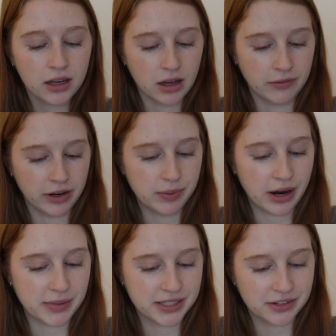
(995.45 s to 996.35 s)
I'm very
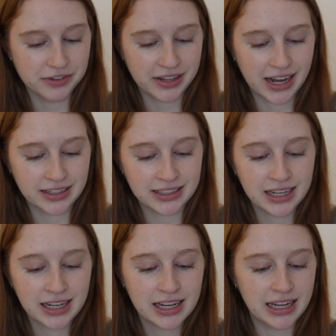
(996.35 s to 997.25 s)
proud of myself for that.
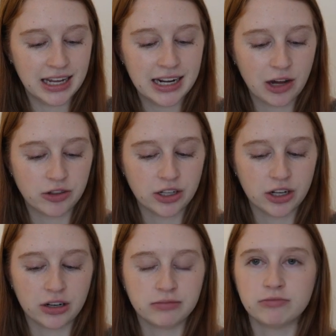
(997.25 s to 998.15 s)
Eat
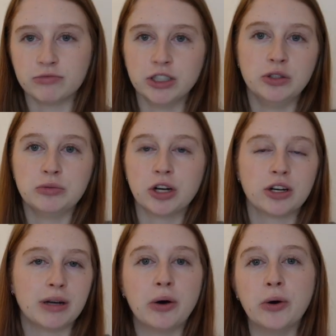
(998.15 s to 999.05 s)
healthier. When you
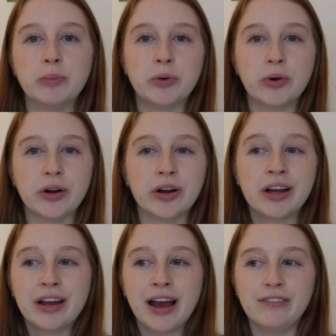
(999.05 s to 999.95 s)
cook at home more,
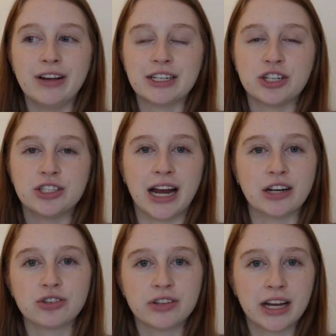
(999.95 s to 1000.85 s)
I feel like it's just
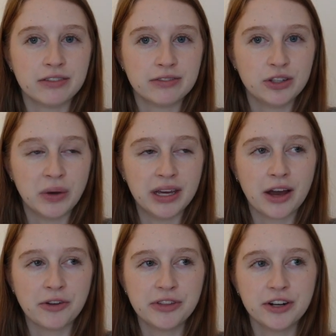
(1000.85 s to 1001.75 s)
natural that you eat
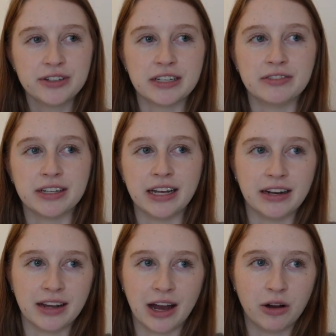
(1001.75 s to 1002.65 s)
healthier instead of like
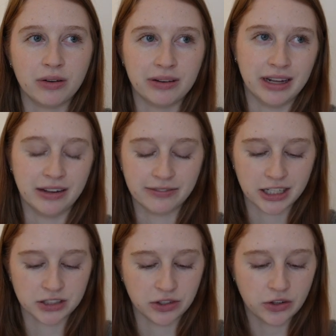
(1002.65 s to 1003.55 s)
eating out and eating
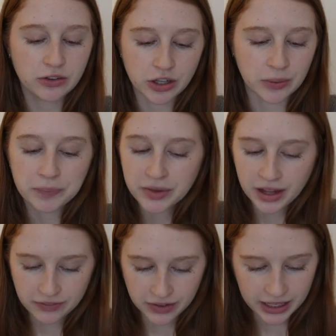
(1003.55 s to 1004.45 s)
fast food, so
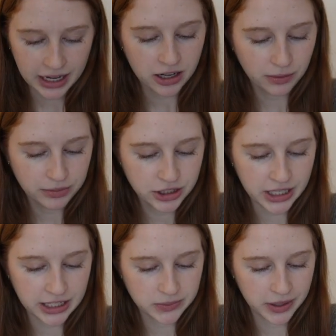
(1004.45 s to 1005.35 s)
I feel like I accomplished
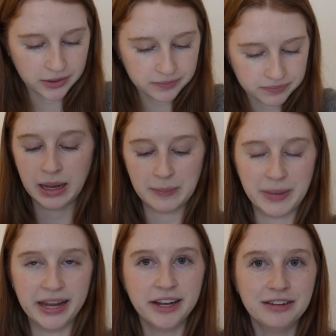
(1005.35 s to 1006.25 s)
that as well.
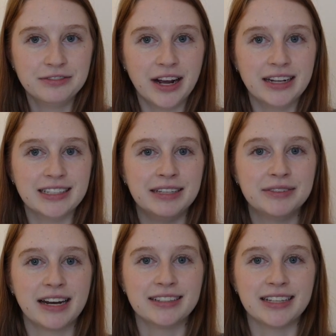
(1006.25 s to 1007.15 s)
Make a new friend. This
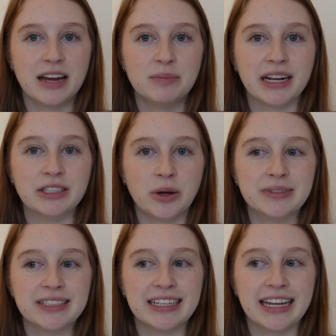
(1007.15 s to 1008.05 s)
seems kind of sad, but I
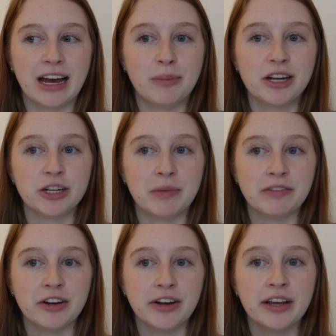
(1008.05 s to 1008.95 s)
don't get out much. I'm not
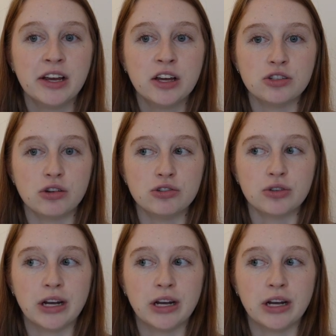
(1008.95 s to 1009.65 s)
very social.